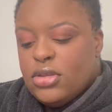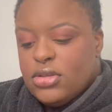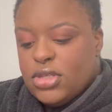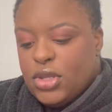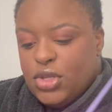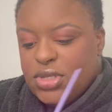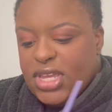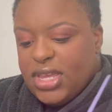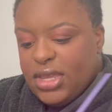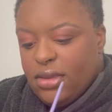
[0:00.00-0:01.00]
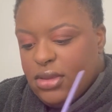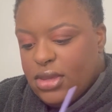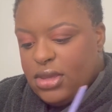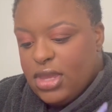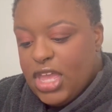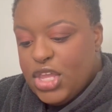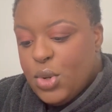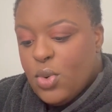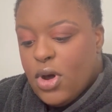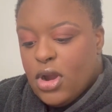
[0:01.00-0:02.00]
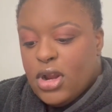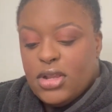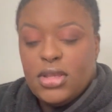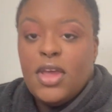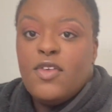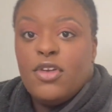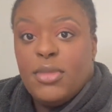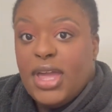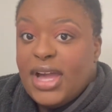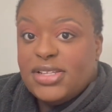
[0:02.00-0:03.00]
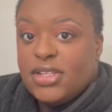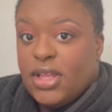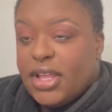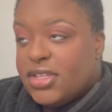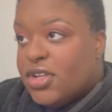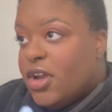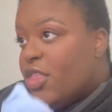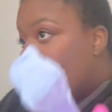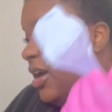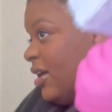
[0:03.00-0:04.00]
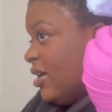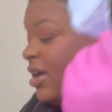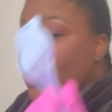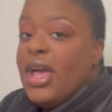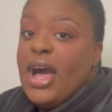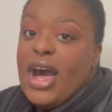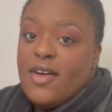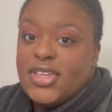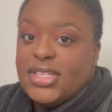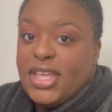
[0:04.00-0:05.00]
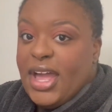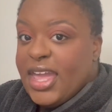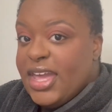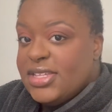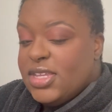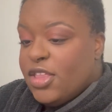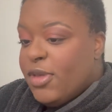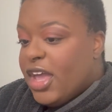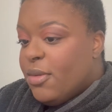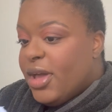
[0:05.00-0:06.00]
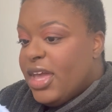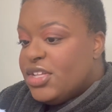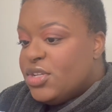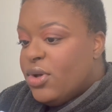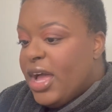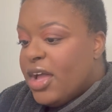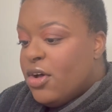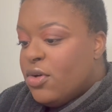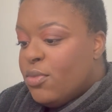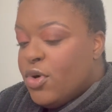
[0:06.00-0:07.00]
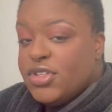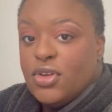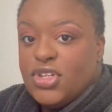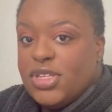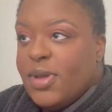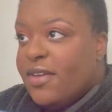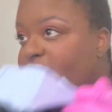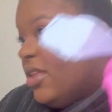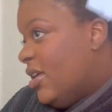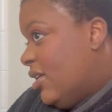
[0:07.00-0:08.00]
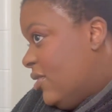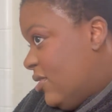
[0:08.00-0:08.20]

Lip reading: so you take it and you are, for me, I still like to start in the back. Obviously, I can't see the back of my head, so I go more so just by feeling.